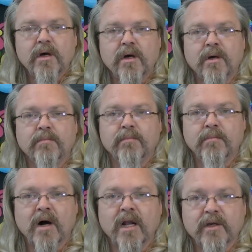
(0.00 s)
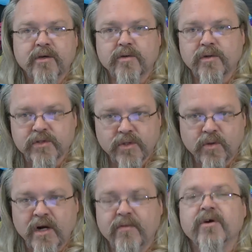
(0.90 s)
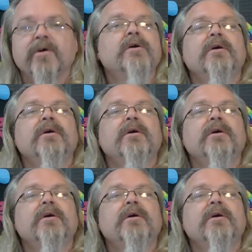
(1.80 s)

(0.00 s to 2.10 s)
um, molecules or whatever